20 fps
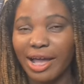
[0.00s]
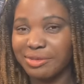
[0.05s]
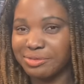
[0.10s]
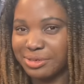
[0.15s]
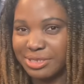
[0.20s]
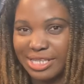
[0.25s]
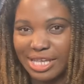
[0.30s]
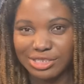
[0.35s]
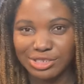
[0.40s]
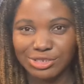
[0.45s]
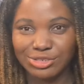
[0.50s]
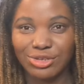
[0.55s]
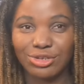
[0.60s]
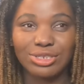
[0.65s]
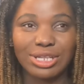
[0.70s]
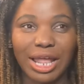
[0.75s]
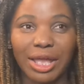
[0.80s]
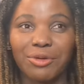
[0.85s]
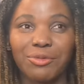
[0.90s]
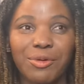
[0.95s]
I'm starting to
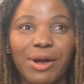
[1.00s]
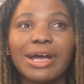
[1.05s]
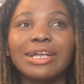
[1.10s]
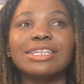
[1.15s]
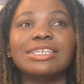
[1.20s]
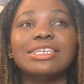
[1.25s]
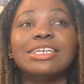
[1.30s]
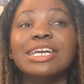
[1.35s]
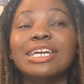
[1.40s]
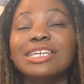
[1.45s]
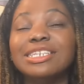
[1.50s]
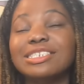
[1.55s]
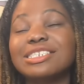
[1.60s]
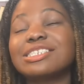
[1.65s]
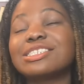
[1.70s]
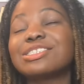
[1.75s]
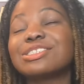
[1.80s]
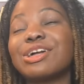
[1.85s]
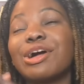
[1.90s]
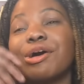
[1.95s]
talk like Gwanhee.
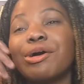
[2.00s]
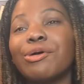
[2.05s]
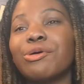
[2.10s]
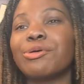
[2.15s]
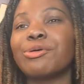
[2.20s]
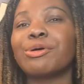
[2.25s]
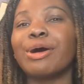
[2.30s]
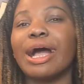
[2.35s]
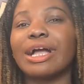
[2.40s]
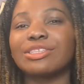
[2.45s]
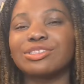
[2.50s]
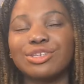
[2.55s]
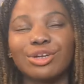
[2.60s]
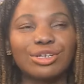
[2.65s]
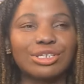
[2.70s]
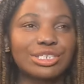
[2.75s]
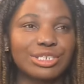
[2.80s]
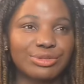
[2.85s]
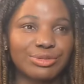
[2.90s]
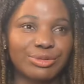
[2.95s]
She's not who I
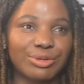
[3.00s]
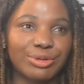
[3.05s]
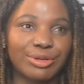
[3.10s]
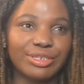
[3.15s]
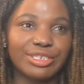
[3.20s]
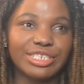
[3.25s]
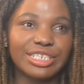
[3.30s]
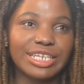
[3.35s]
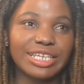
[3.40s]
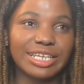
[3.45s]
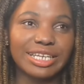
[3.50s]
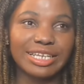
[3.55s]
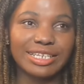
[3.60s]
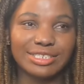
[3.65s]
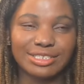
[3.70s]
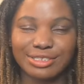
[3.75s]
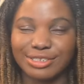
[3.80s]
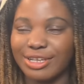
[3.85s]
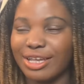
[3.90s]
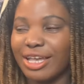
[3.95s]
thought she she
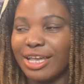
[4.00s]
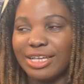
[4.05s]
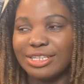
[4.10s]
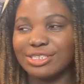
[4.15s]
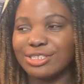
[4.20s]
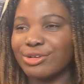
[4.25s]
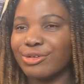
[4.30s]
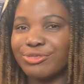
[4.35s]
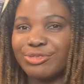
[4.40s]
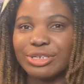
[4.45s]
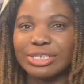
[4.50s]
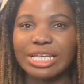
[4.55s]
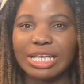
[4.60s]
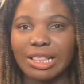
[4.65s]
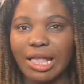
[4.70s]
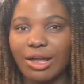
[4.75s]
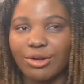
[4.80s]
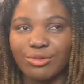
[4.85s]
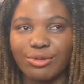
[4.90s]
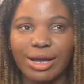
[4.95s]
is. So funny
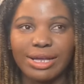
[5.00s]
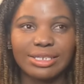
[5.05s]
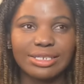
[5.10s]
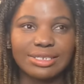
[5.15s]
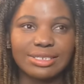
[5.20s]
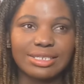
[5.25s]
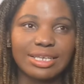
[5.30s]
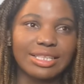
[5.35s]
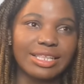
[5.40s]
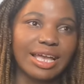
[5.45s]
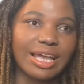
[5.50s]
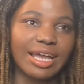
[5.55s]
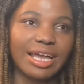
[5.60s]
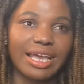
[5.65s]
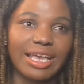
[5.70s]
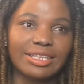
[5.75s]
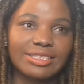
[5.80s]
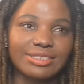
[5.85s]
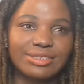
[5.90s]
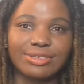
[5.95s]
that Gwanhee said that
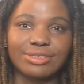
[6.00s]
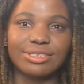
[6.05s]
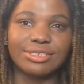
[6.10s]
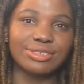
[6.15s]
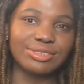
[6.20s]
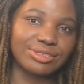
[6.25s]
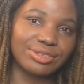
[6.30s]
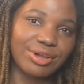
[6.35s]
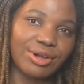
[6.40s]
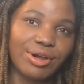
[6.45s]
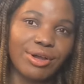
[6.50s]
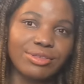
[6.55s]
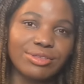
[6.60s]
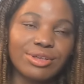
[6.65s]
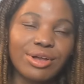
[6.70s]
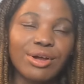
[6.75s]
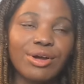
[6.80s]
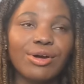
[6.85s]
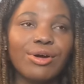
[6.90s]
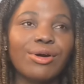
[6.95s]
Hyeseon is not
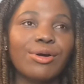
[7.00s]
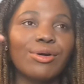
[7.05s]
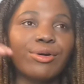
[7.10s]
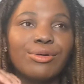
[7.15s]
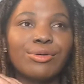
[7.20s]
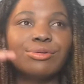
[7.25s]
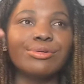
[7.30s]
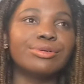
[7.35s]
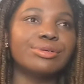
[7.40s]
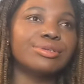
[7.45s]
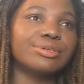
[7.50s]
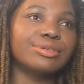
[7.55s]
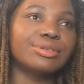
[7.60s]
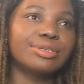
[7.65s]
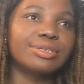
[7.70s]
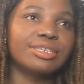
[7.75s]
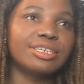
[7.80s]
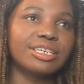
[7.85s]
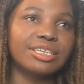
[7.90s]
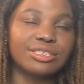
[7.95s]
who
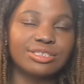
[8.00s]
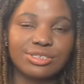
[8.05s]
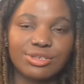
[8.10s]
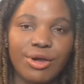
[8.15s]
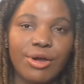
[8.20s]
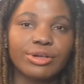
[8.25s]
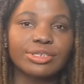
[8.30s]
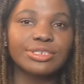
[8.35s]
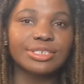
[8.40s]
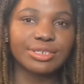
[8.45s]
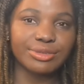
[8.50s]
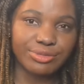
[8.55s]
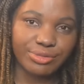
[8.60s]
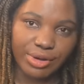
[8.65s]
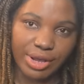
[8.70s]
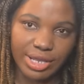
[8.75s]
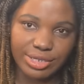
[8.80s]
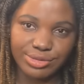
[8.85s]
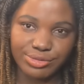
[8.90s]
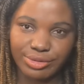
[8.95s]
he thought she
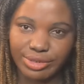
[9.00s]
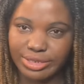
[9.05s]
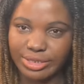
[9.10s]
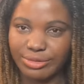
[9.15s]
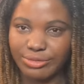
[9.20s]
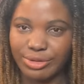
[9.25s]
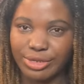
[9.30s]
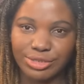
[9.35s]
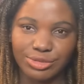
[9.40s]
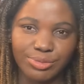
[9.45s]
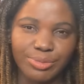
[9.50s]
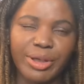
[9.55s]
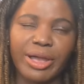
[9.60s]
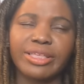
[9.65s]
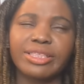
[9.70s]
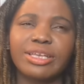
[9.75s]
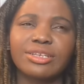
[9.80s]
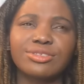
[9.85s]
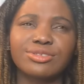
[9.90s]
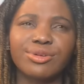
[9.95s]
was when they went
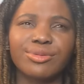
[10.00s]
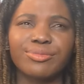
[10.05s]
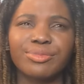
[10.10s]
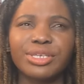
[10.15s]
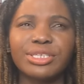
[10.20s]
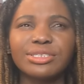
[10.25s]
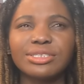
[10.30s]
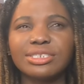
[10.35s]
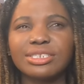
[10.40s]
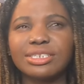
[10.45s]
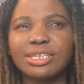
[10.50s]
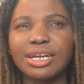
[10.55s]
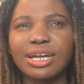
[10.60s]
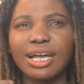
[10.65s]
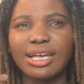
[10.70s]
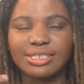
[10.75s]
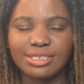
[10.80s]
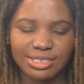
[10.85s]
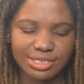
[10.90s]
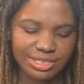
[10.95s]
further. So Minji
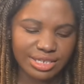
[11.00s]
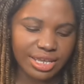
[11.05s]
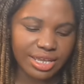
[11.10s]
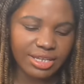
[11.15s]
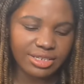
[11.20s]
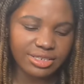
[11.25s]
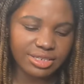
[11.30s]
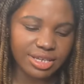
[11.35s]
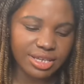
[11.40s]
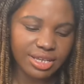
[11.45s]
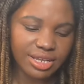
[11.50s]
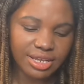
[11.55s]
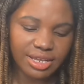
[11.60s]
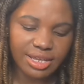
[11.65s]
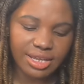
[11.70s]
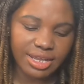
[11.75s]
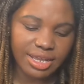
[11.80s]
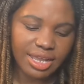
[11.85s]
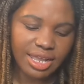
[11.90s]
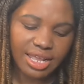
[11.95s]
has changed
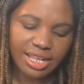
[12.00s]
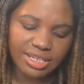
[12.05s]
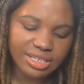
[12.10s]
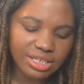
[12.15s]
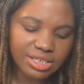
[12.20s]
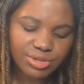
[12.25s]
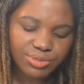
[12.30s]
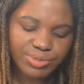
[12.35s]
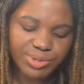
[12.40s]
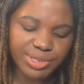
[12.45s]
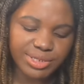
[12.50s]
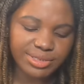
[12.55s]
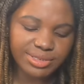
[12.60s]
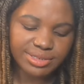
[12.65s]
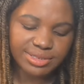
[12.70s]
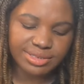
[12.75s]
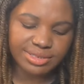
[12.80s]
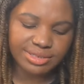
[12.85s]
a little bit.